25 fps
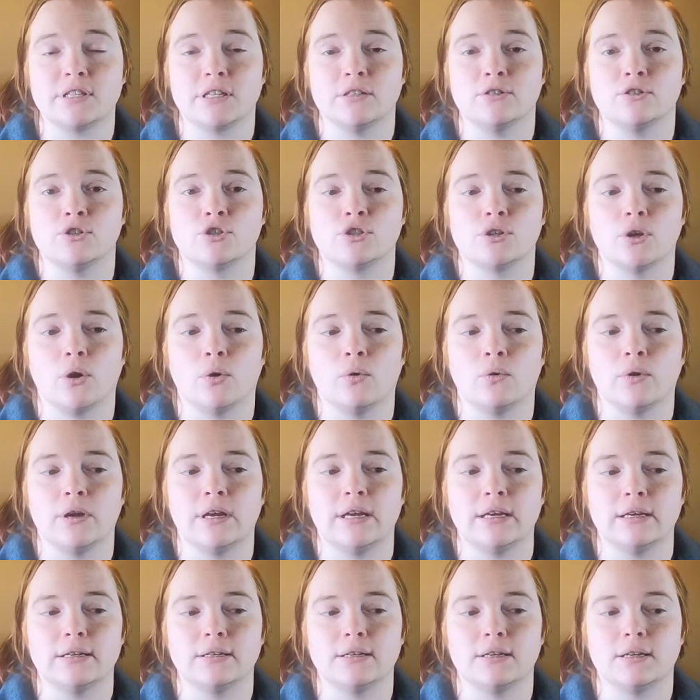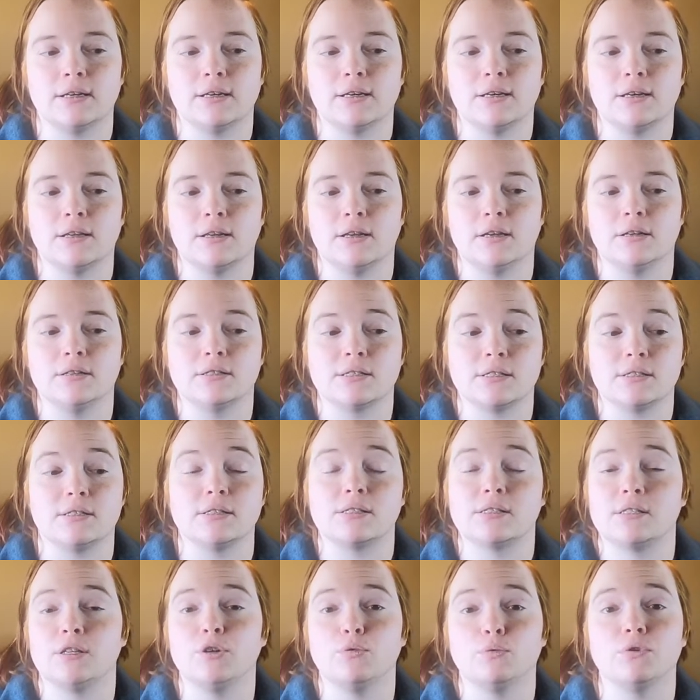and so it is a
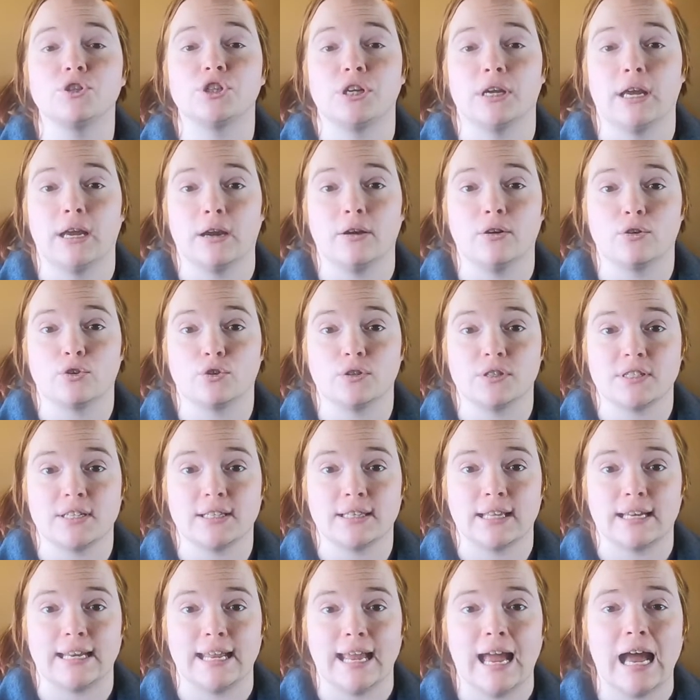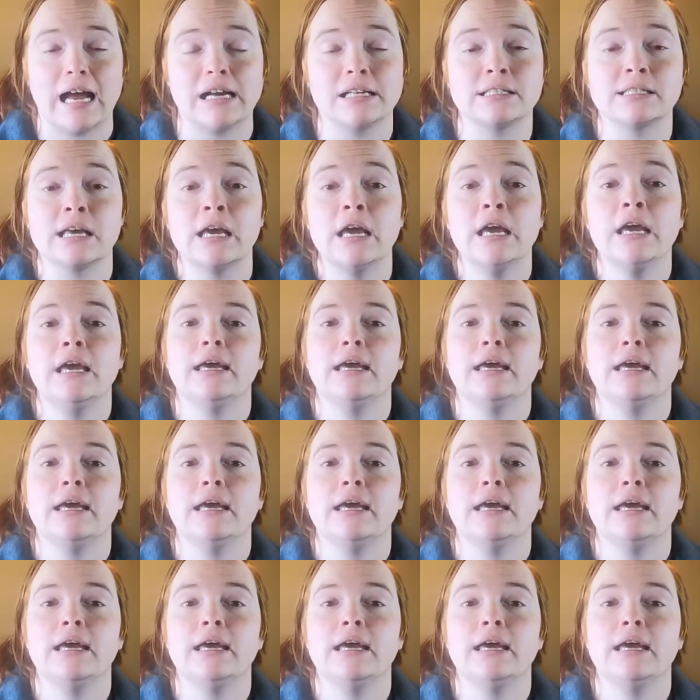distinguishing characteristic that he has,